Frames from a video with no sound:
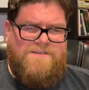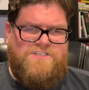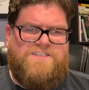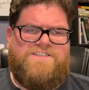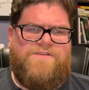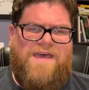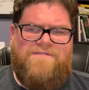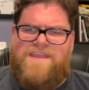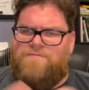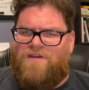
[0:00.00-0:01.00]
Just because you have
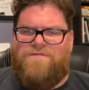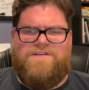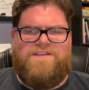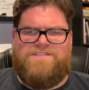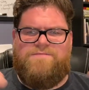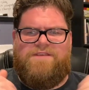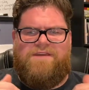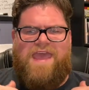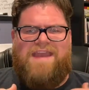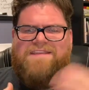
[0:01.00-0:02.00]
the name Reverend doesn't
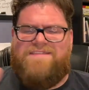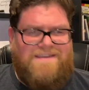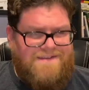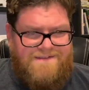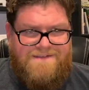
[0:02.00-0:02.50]
mean anything,